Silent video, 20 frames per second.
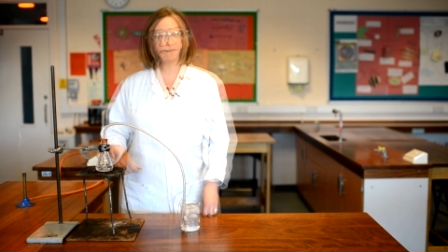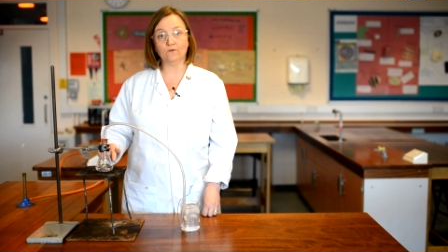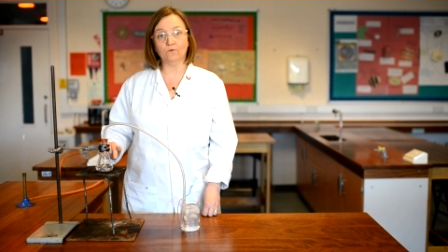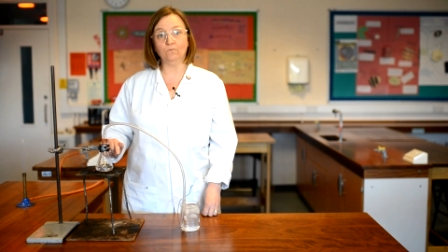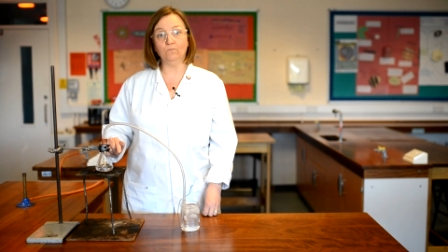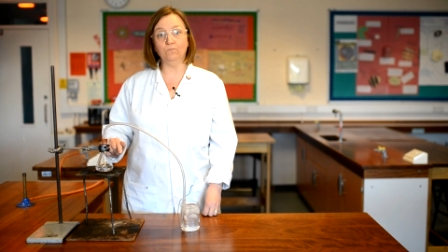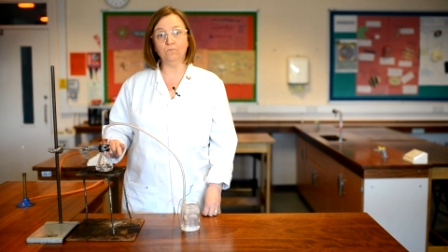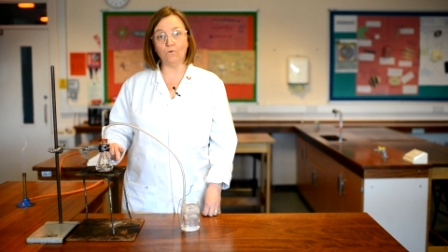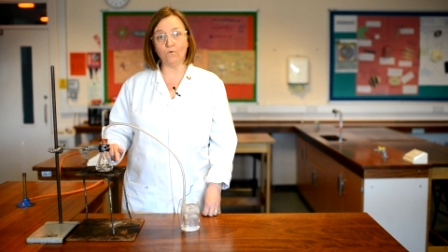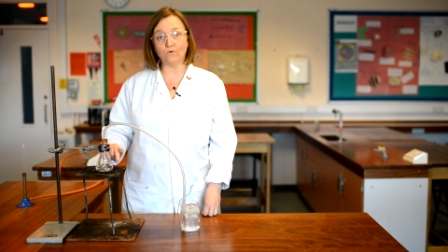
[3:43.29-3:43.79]
the
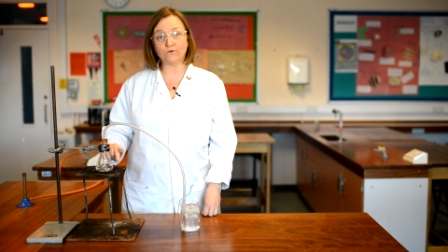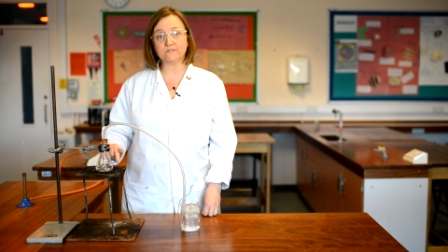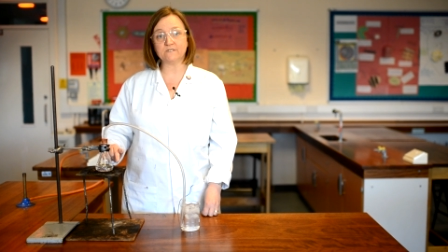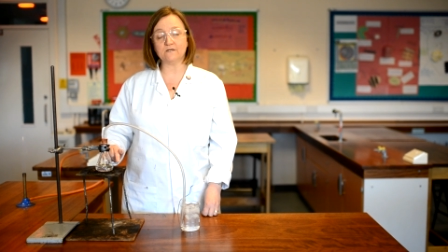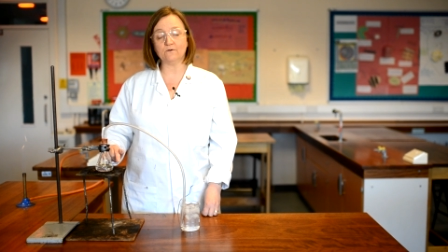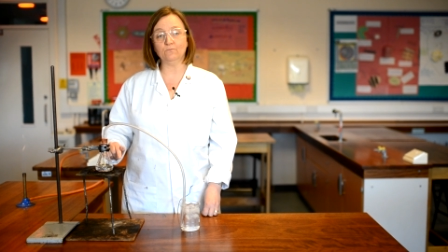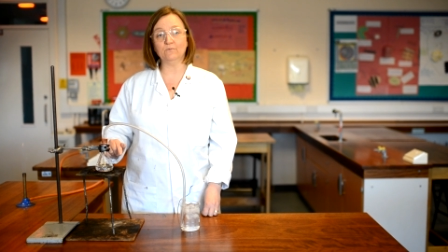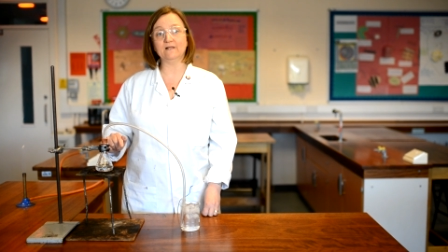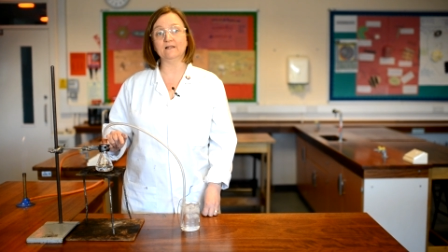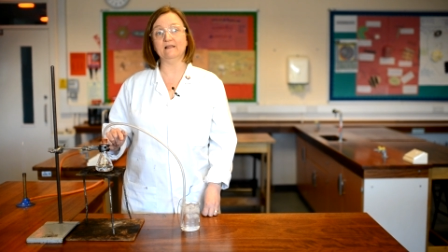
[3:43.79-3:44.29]

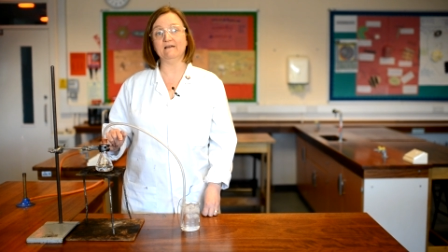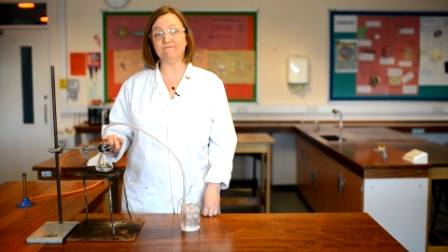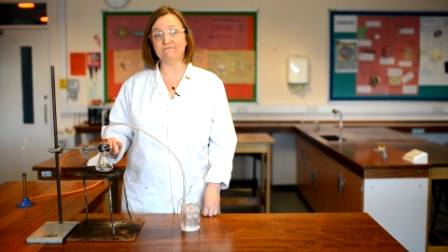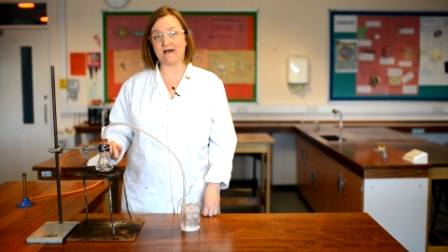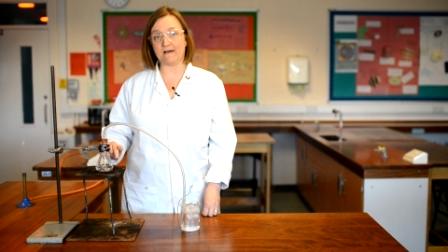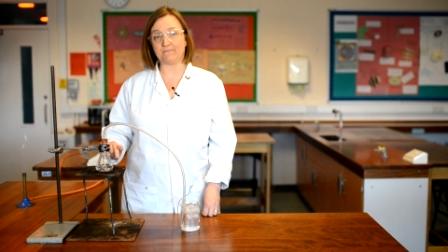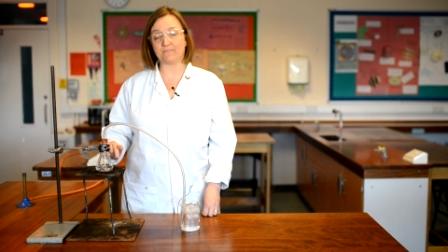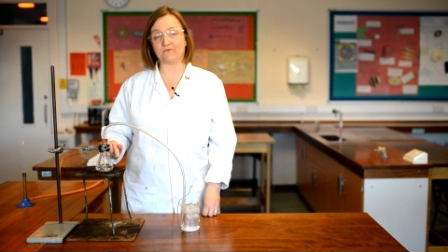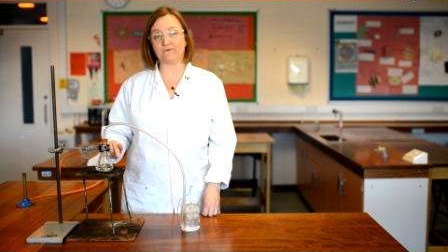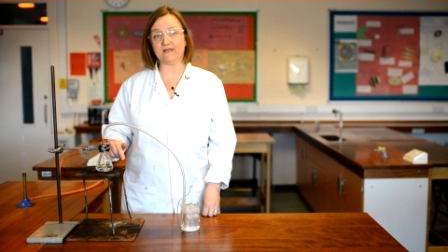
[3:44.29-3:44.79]
water will
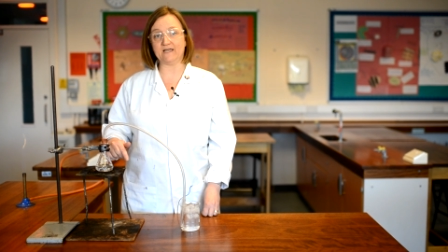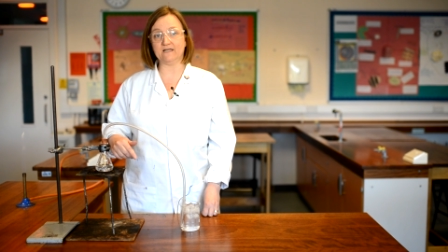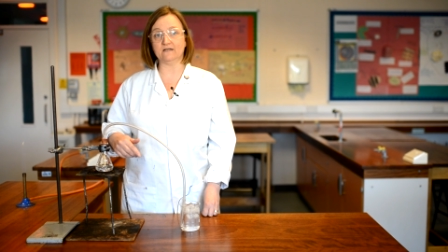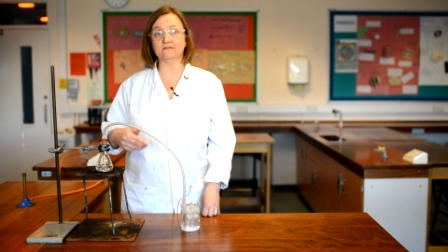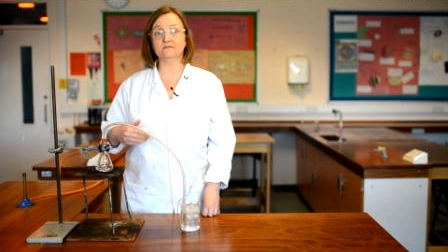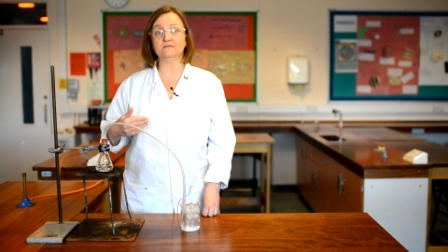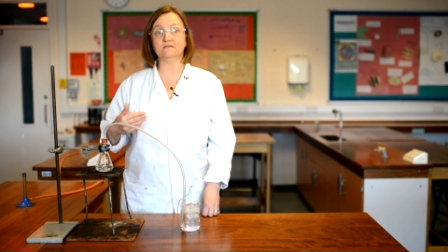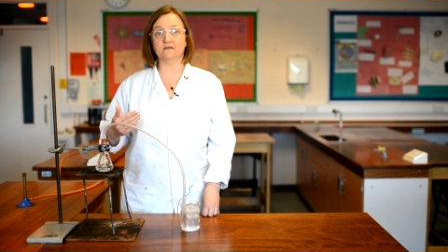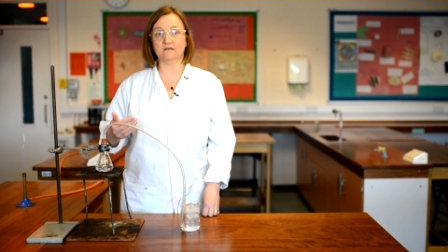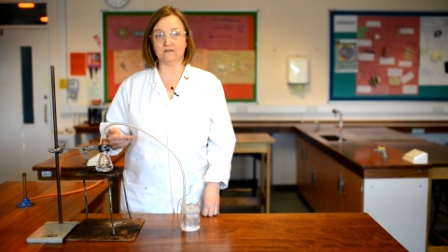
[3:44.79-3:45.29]
evaporate
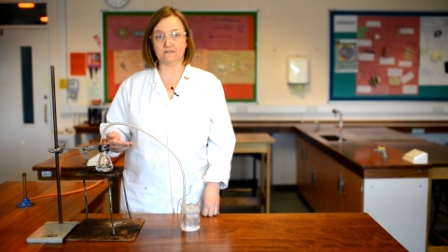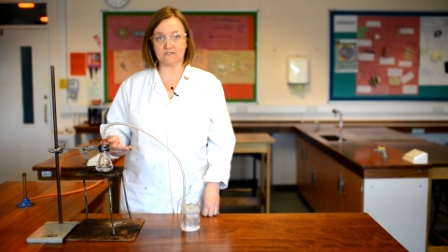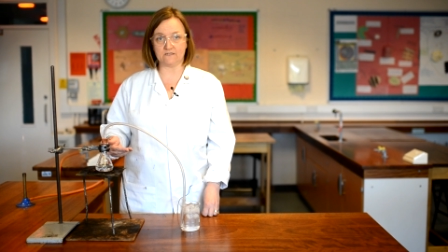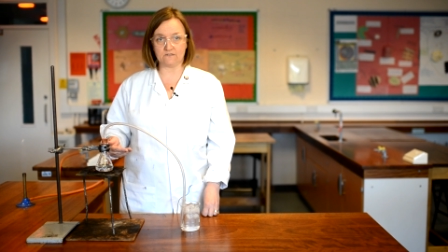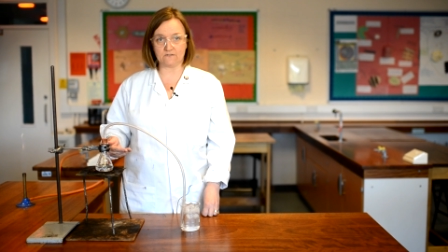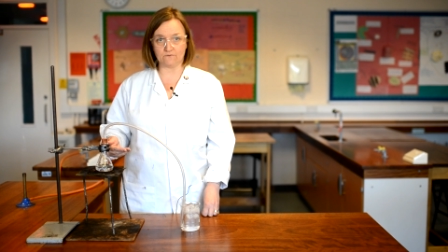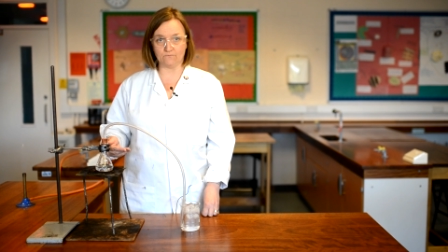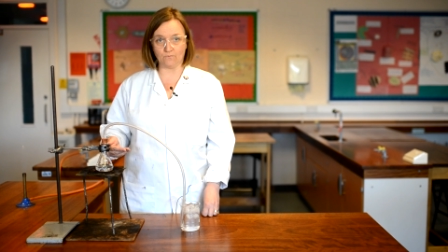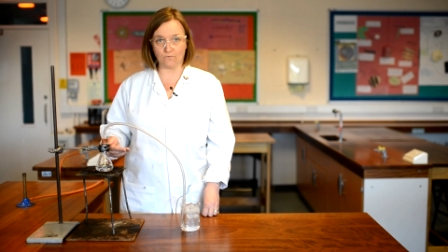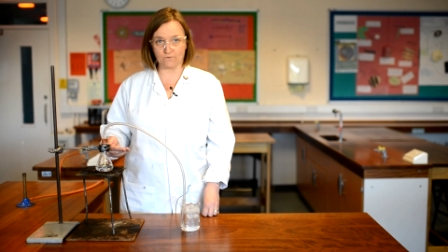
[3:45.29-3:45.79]
and turn
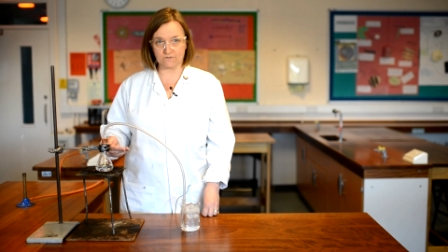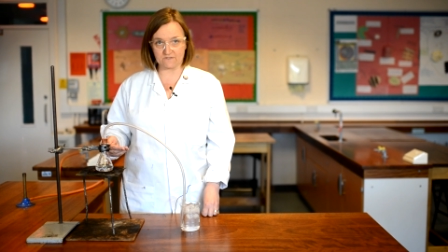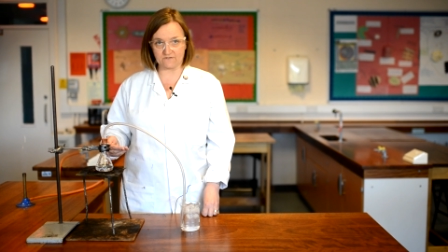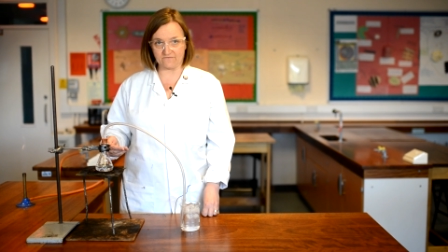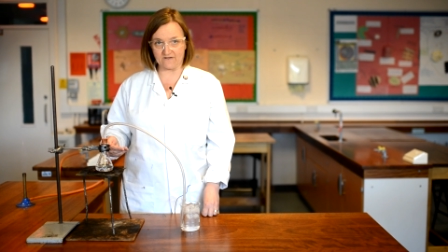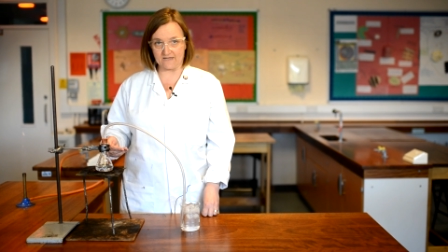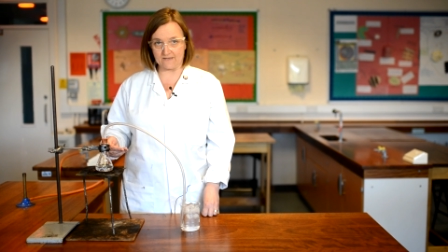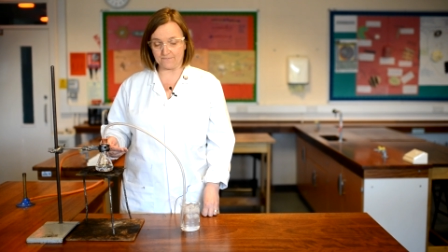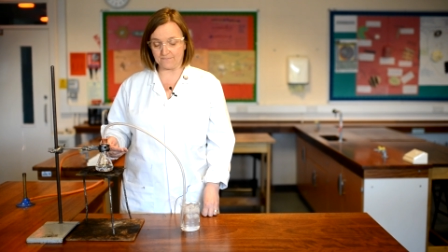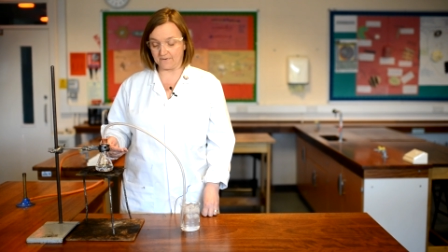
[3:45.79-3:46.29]
into water
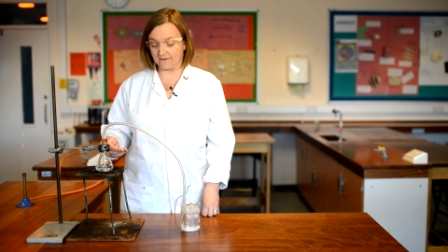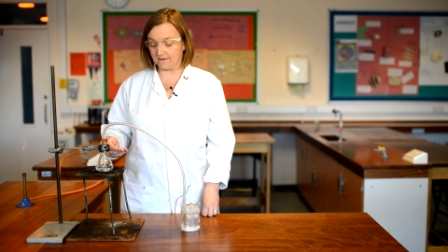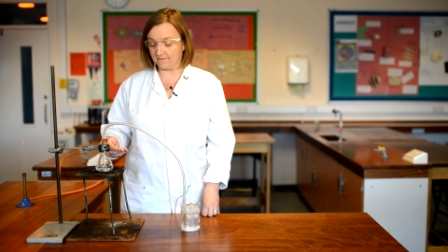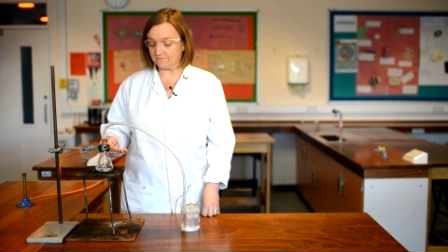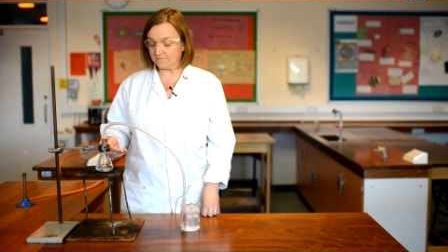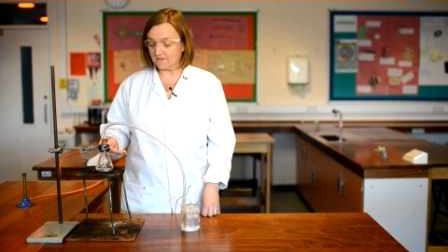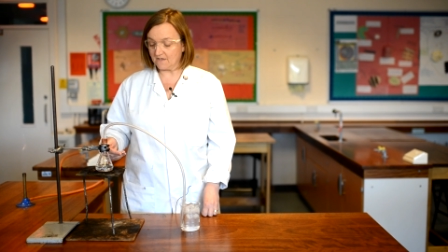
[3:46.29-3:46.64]
vapour,